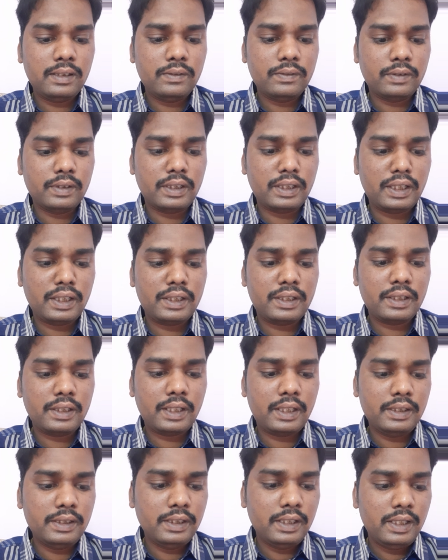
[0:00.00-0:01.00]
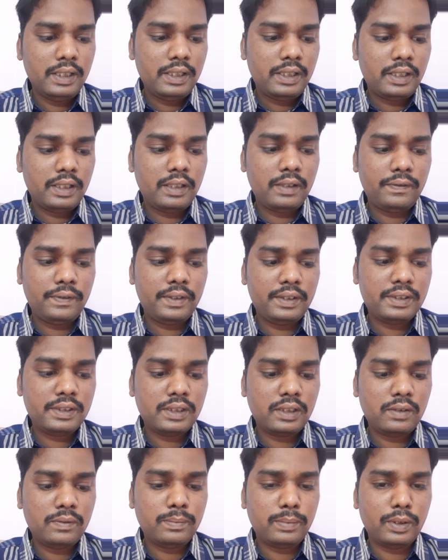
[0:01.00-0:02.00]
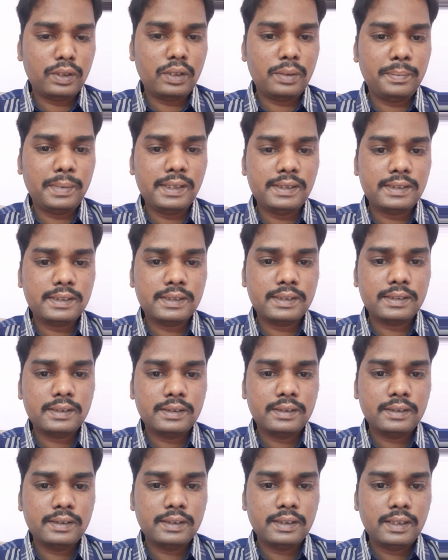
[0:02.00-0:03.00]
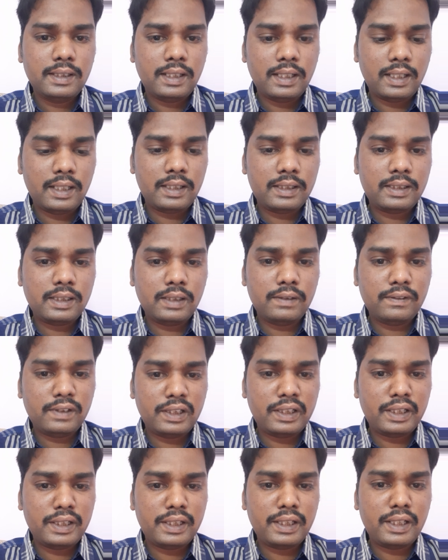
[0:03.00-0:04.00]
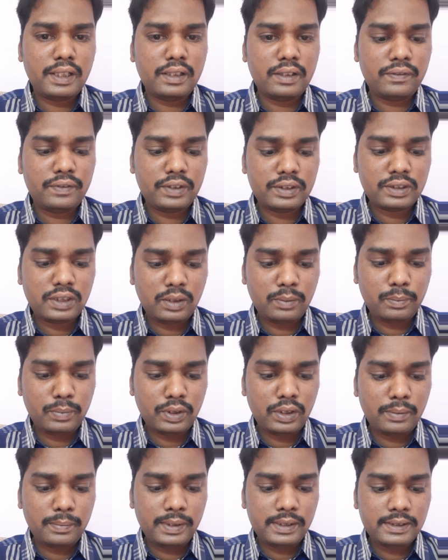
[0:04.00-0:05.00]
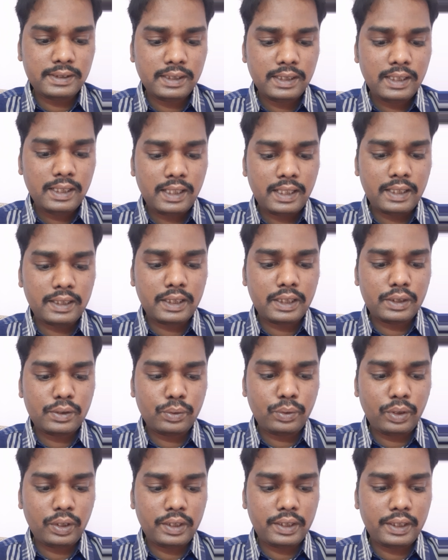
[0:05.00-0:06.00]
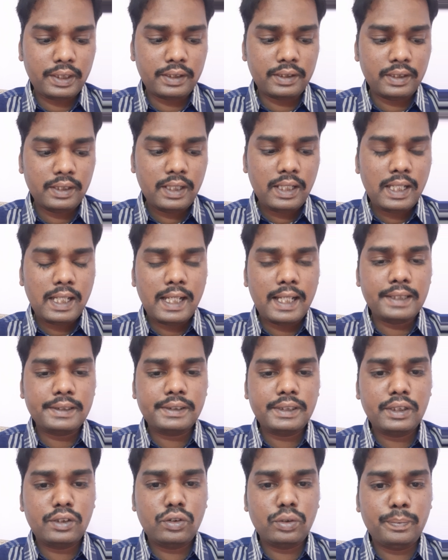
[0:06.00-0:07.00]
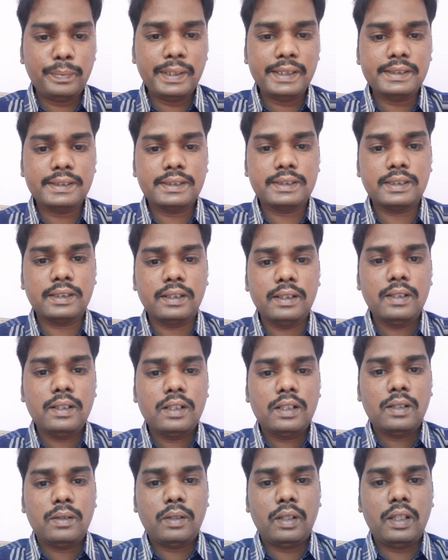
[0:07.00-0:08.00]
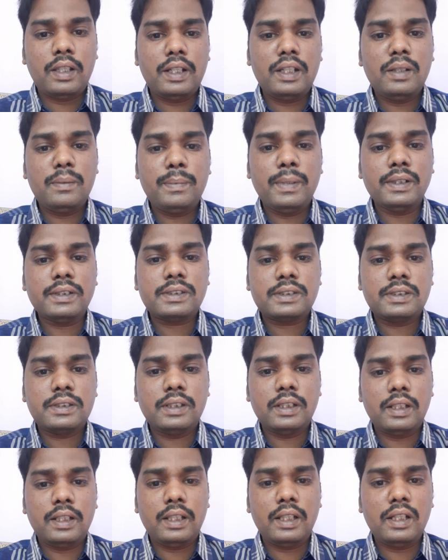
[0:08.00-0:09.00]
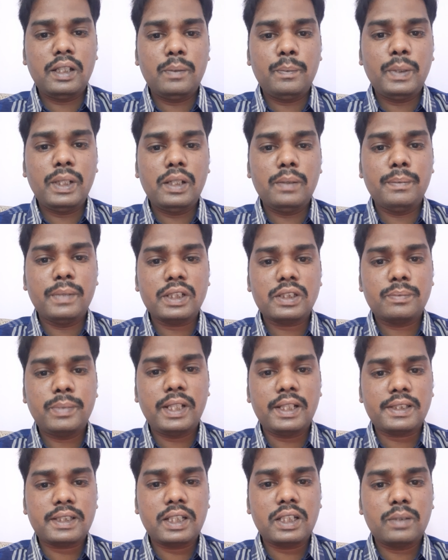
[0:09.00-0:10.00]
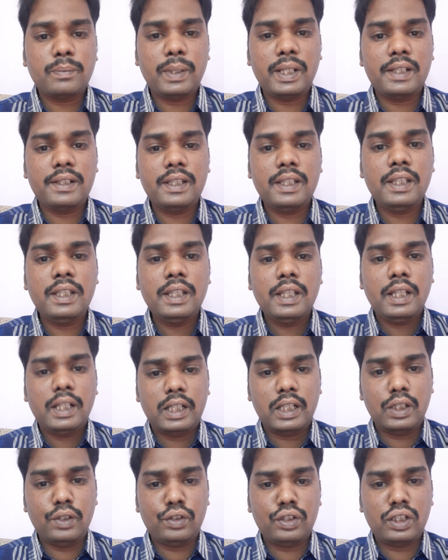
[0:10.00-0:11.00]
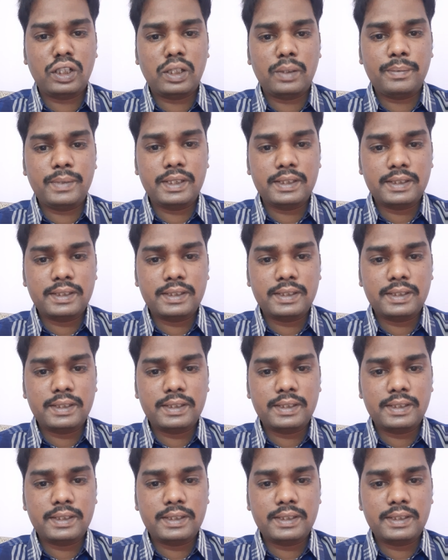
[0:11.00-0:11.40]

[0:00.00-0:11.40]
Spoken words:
199, definition of money bills. Article 199, definition of money bills. Article 200, assent to bills. Any bill must be assent by the governor of the